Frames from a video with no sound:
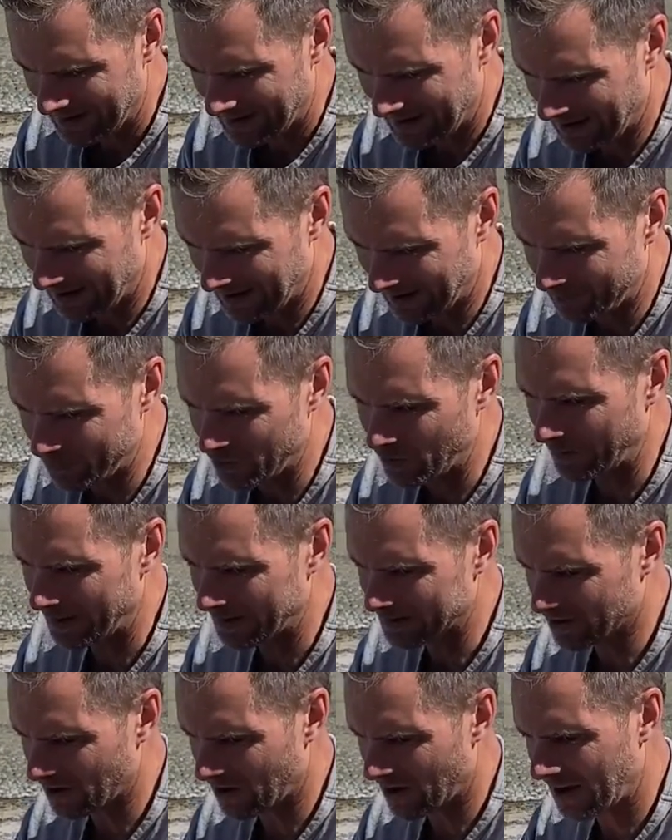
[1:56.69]
Um, you know,
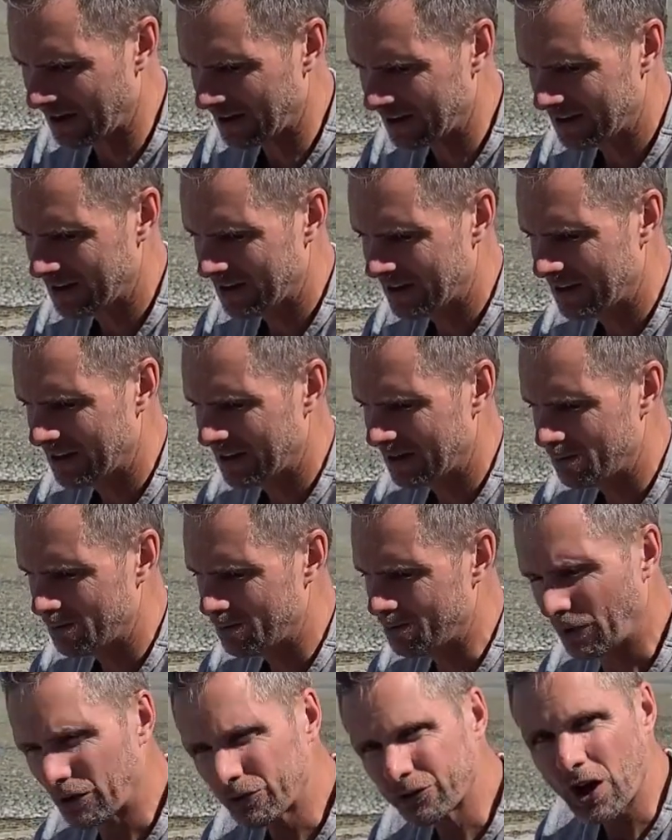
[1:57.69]
it's got
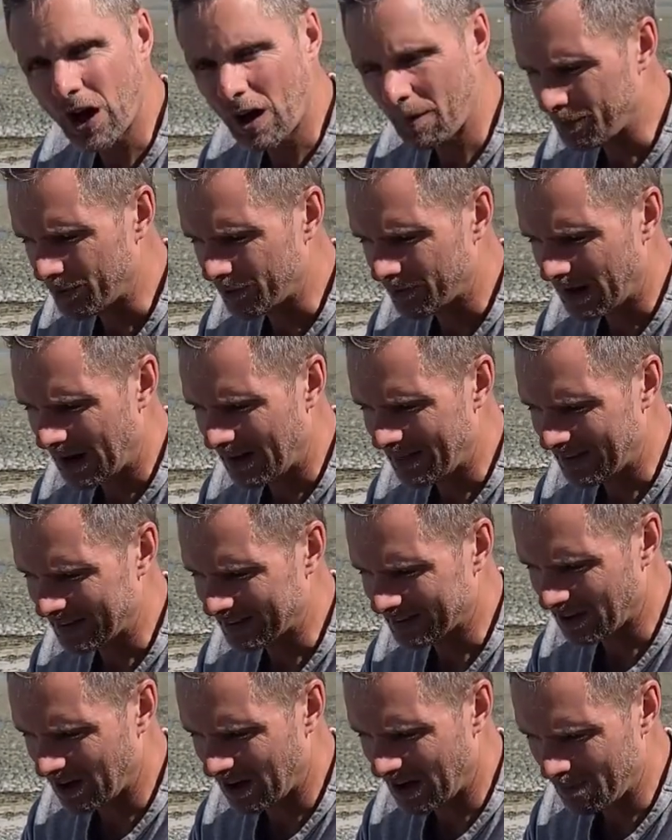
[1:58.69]
built up and then
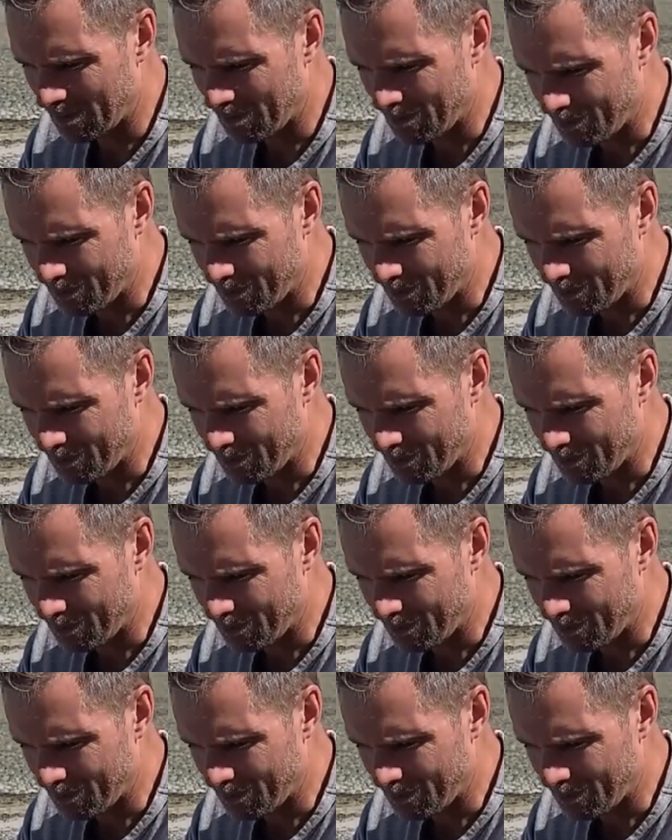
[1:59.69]
it's got